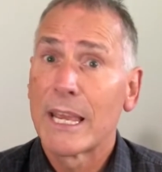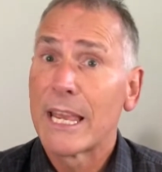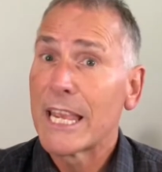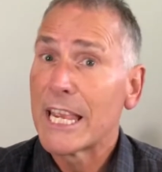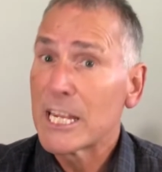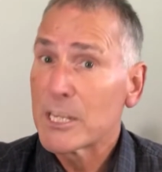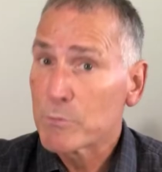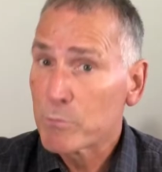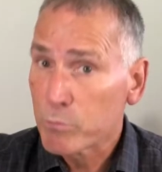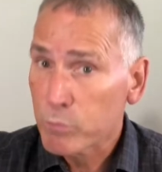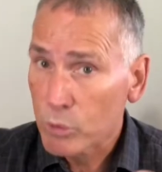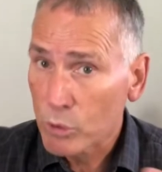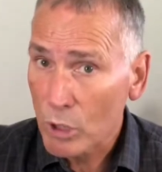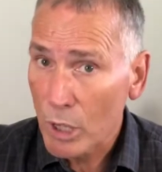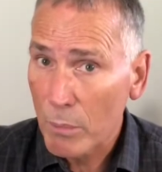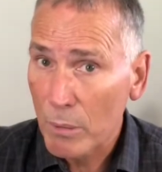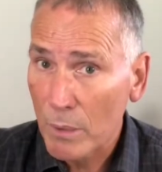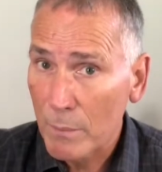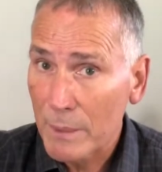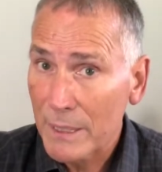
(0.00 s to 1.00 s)
is
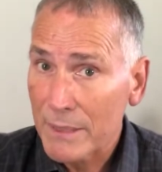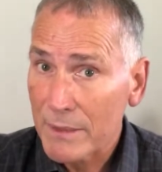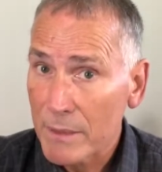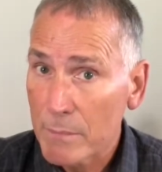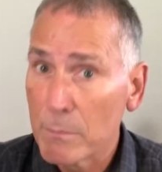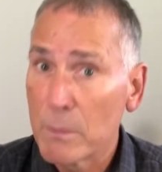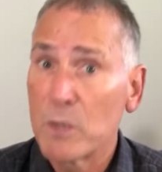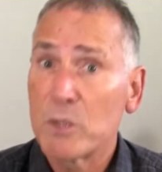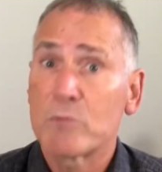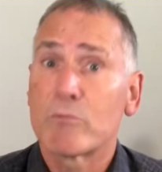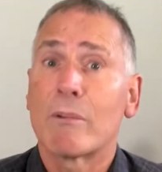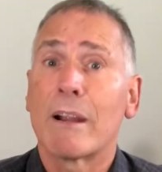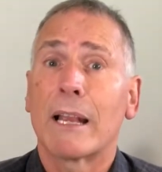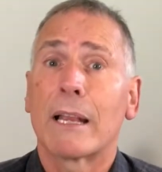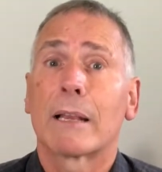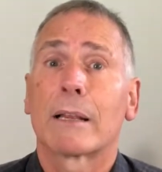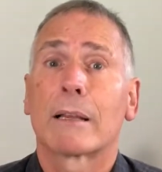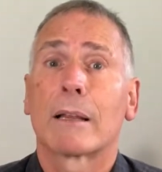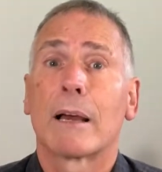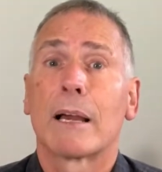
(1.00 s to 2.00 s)
probably the most
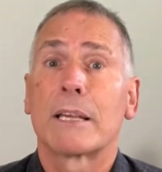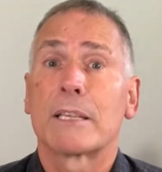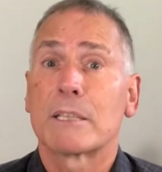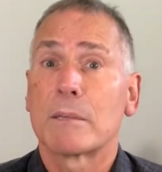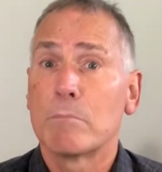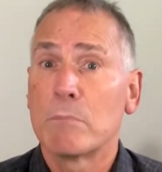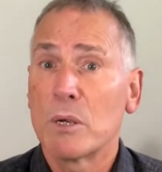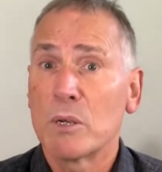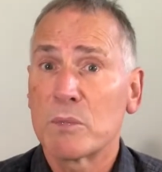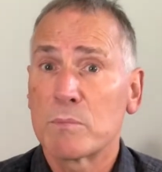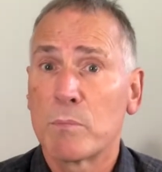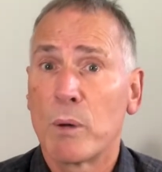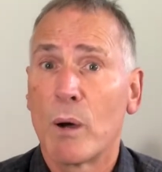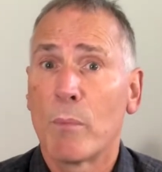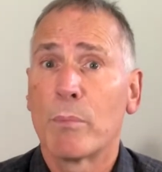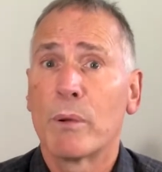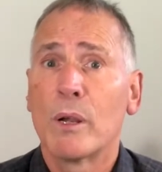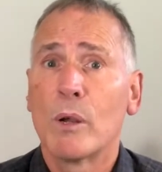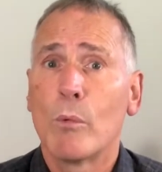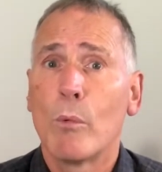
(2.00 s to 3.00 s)
recognized and most
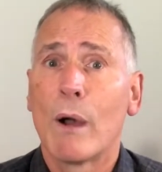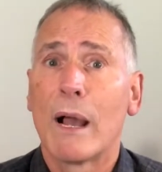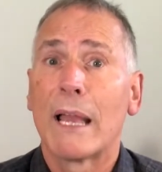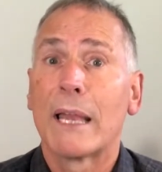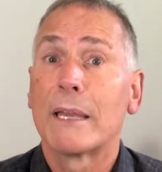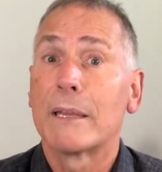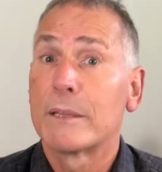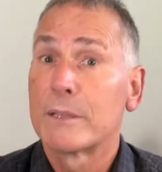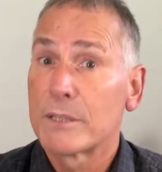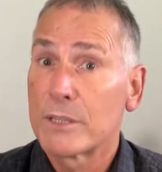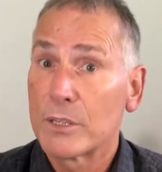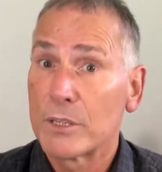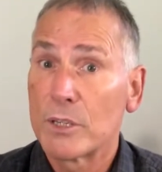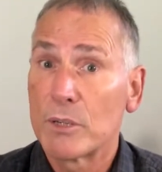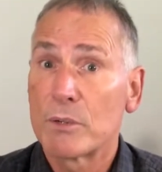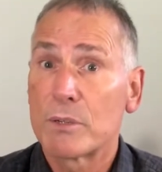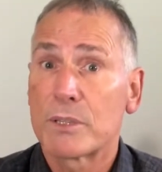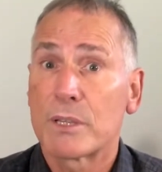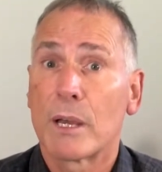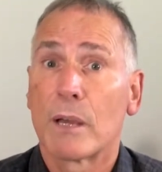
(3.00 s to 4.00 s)
popular way to do
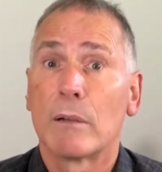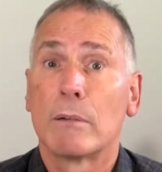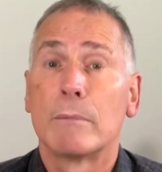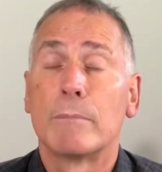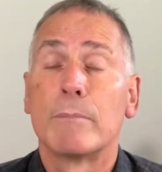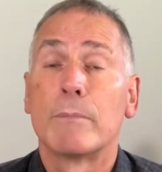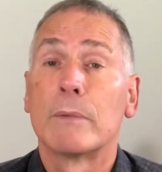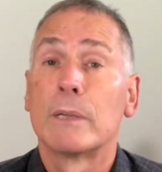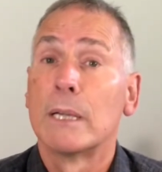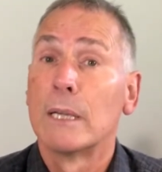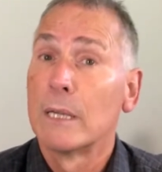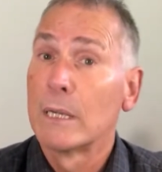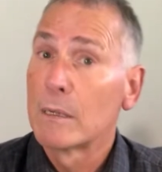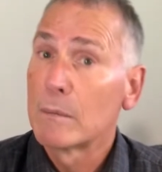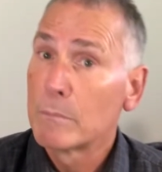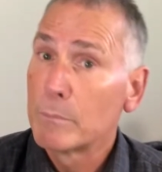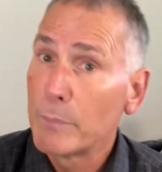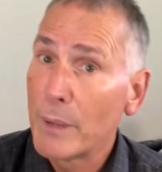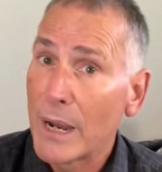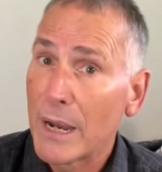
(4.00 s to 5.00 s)
so.
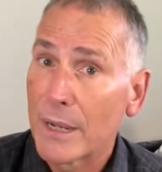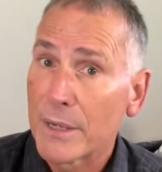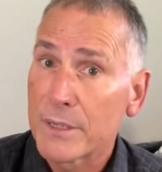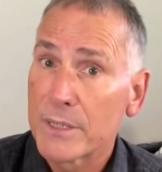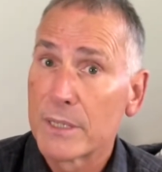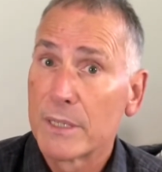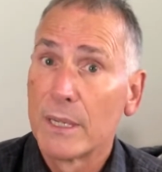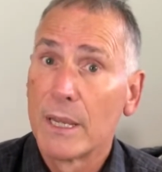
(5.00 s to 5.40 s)
But